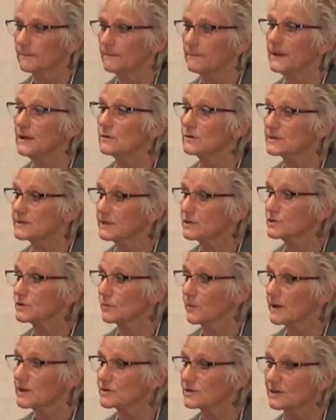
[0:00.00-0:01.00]
Peter's
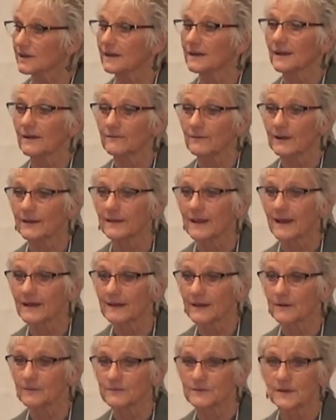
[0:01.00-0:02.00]
situation, given that
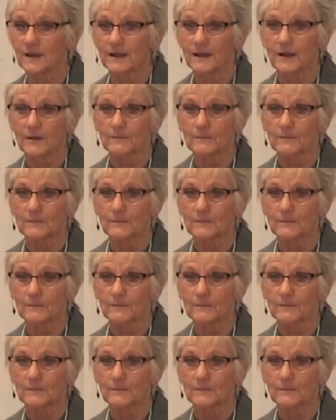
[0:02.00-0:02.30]
he was